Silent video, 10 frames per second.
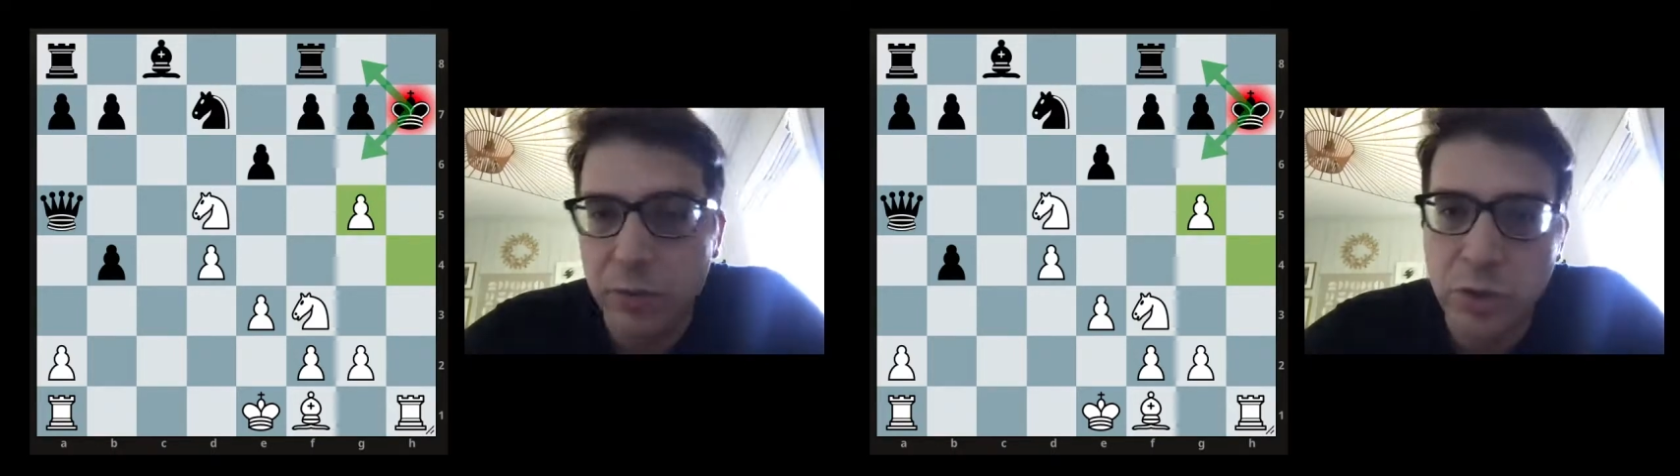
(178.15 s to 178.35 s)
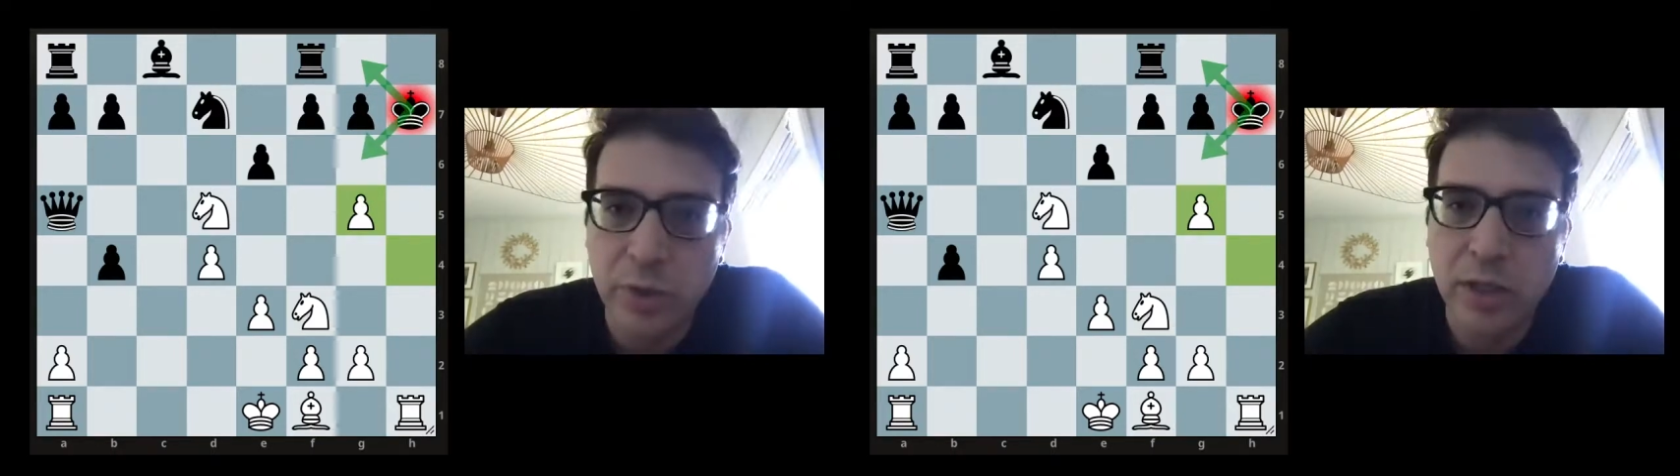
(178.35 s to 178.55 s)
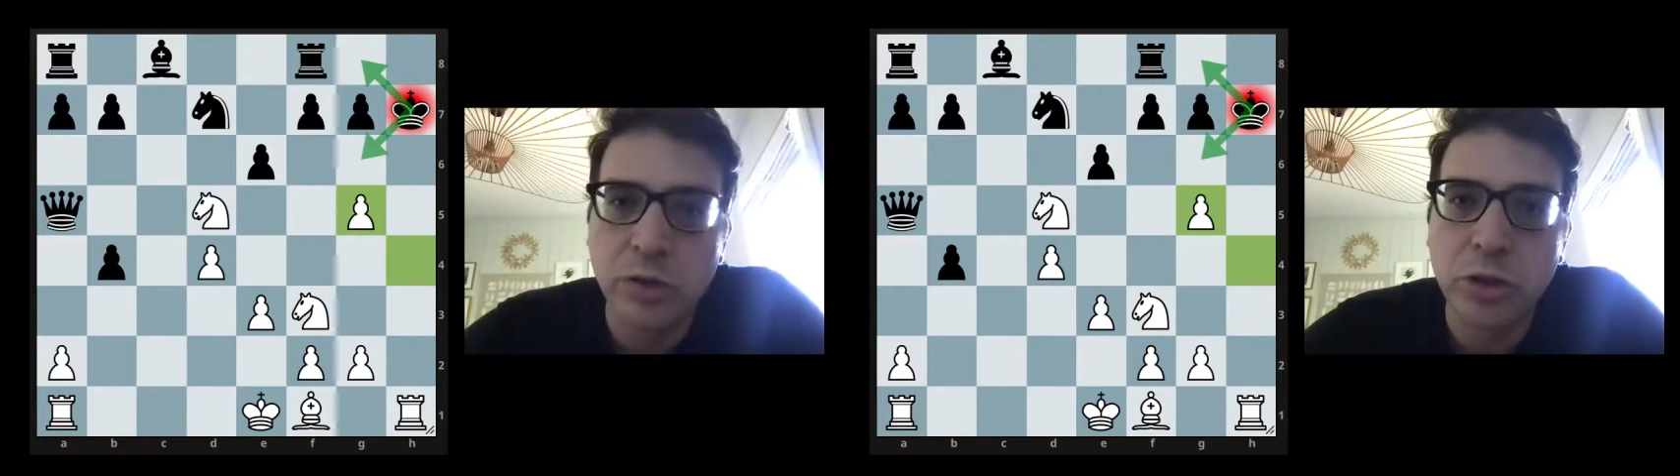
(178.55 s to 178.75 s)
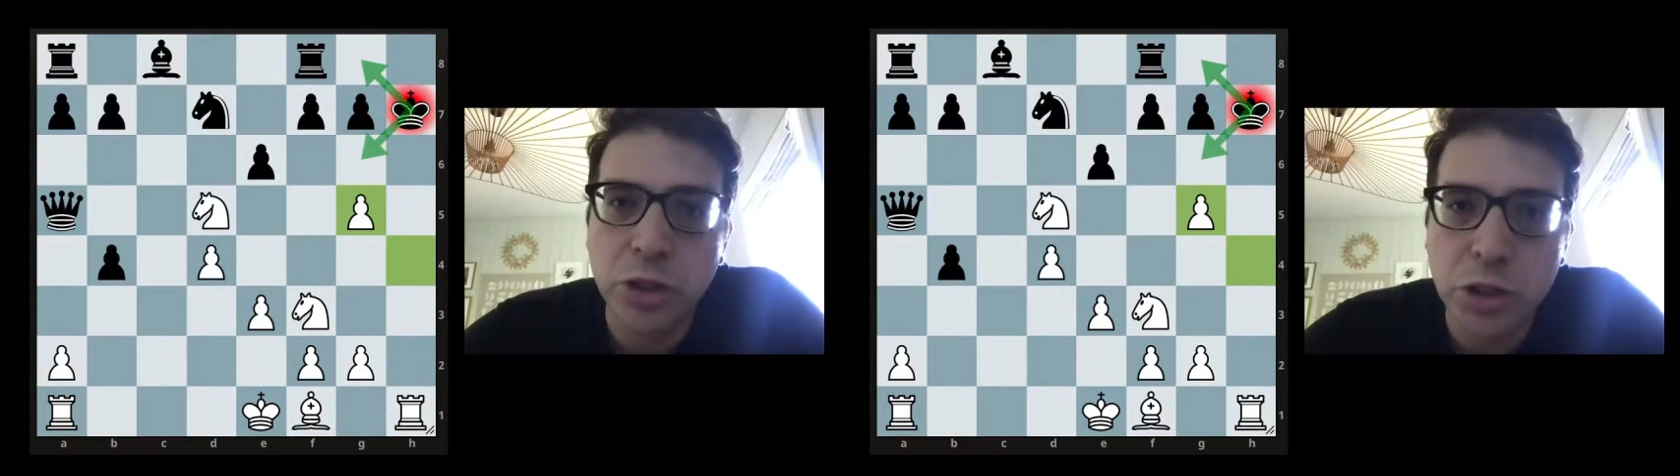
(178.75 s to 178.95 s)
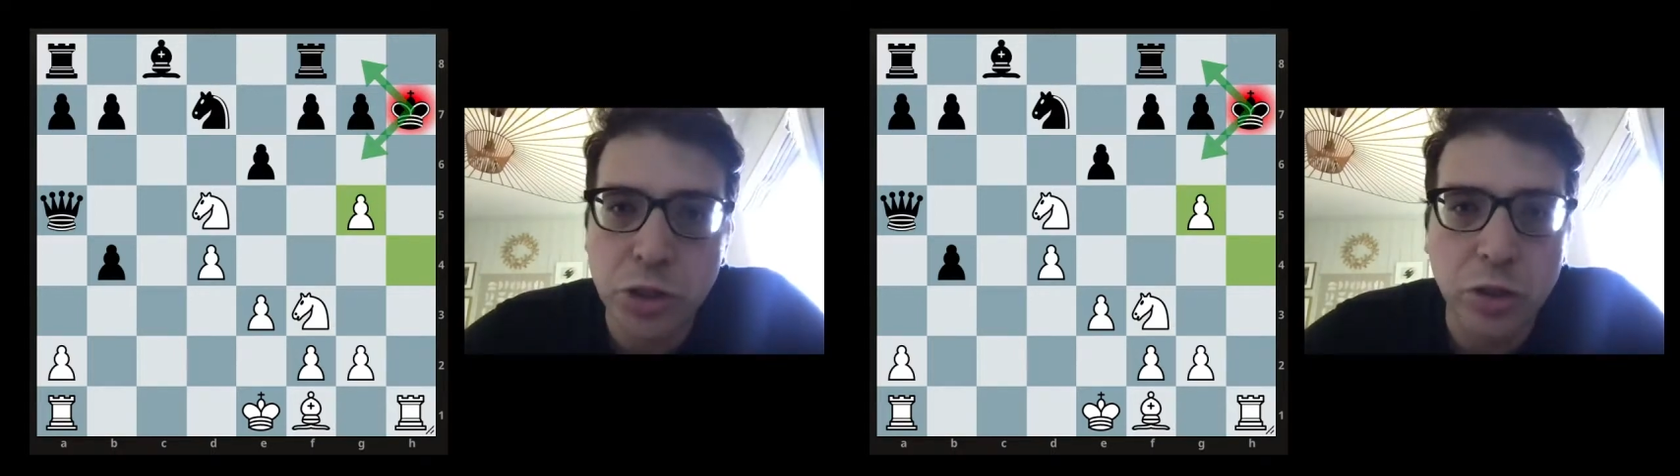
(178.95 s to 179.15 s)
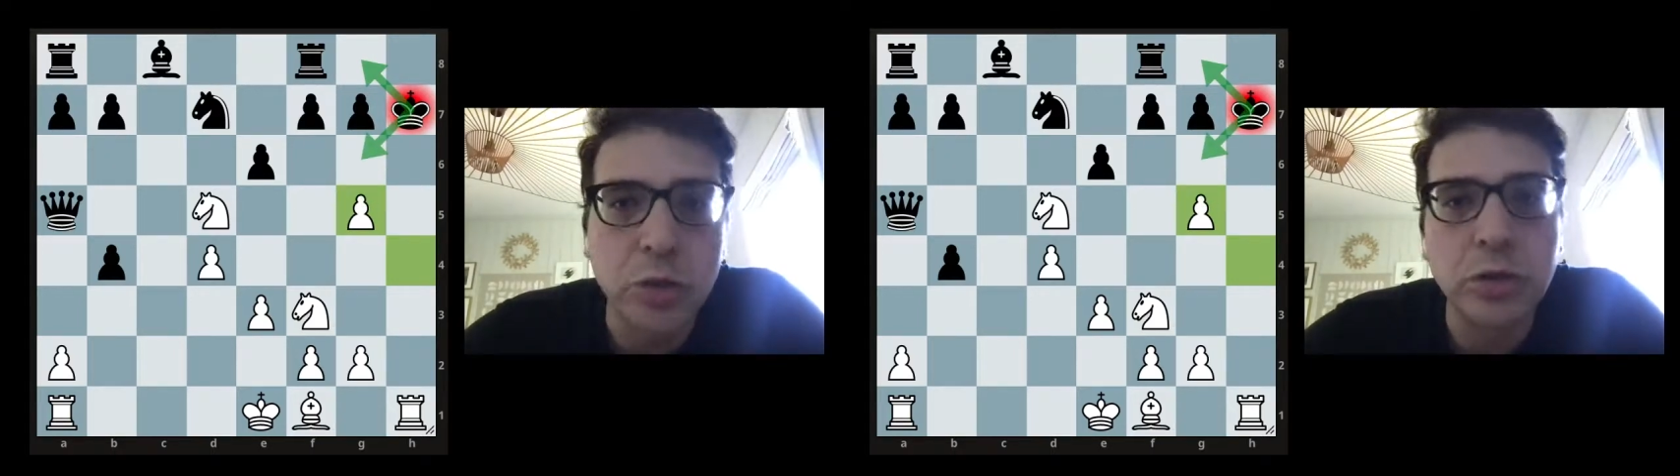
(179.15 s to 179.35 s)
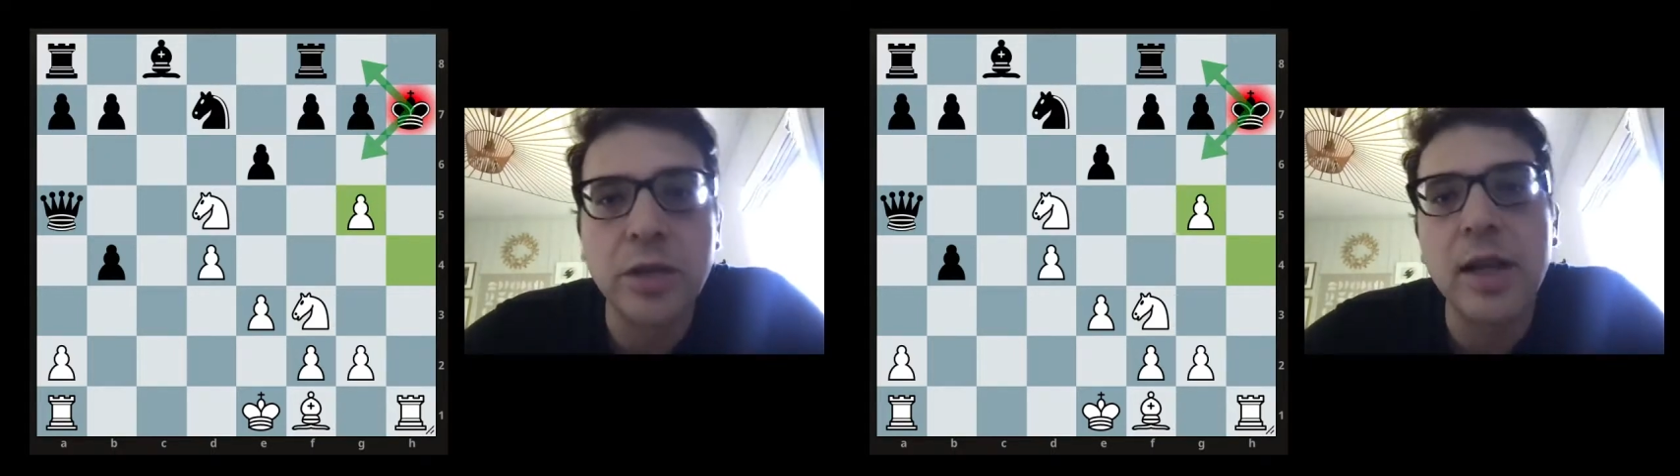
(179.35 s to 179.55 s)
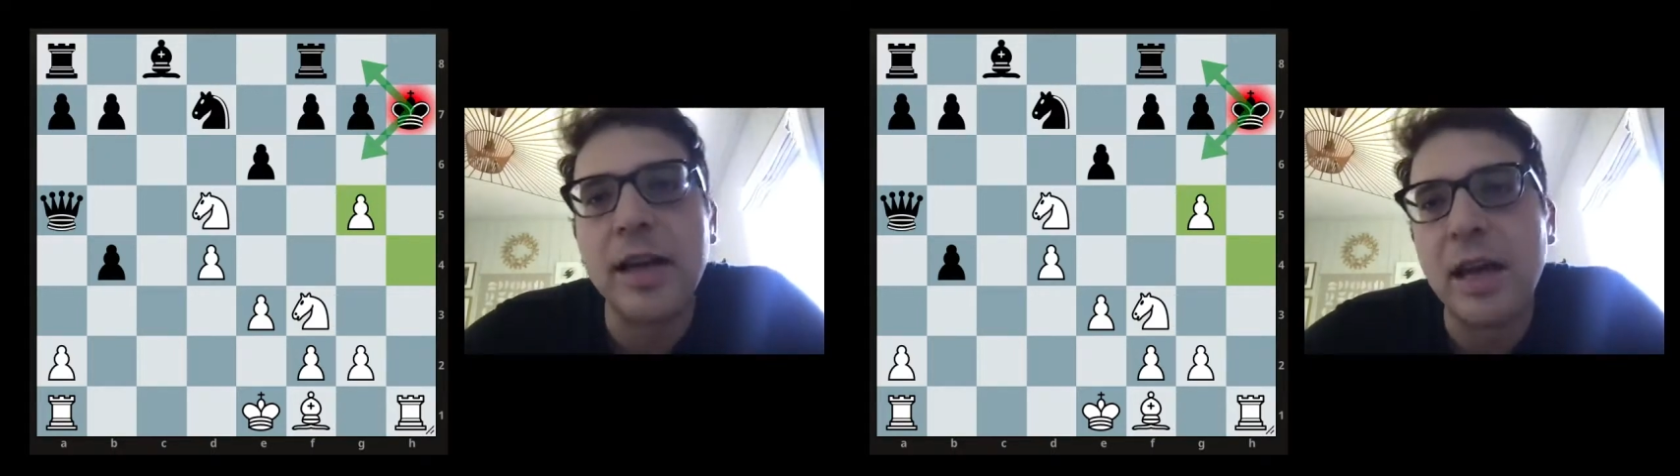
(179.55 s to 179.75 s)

which one you choose.